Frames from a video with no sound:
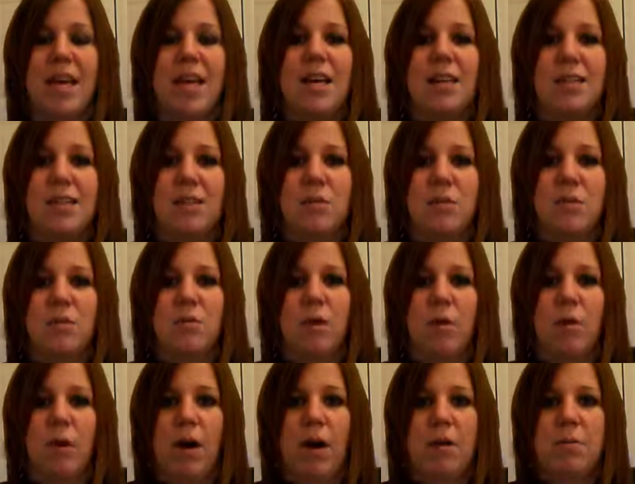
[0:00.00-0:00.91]
that's also
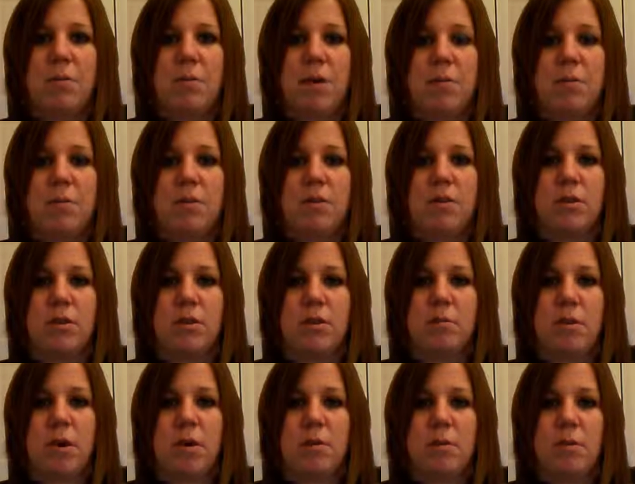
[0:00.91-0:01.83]
required by the Missouri
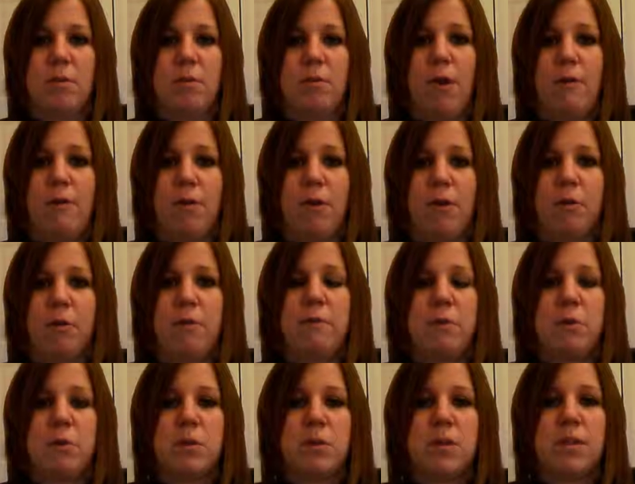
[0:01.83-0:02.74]
Department of Revenue if
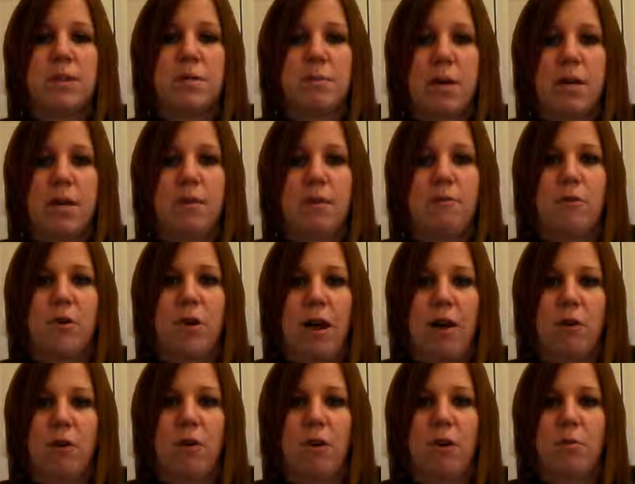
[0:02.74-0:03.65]
it was suspended for an
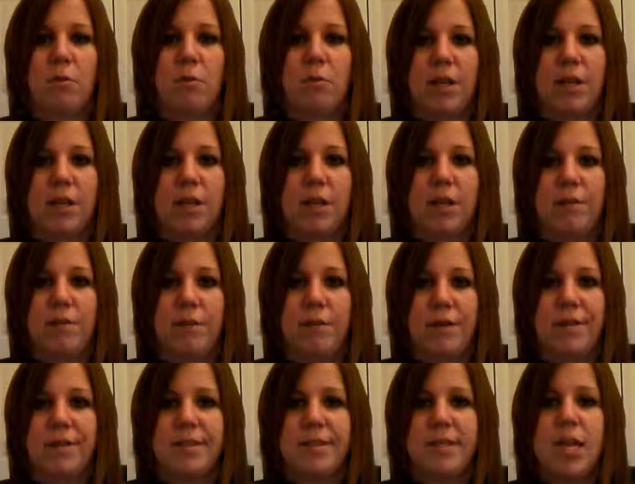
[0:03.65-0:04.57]
alcohol related
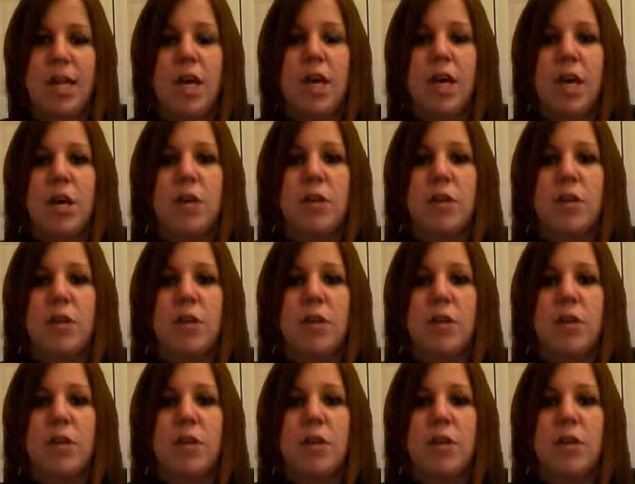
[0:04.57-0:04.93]
offense.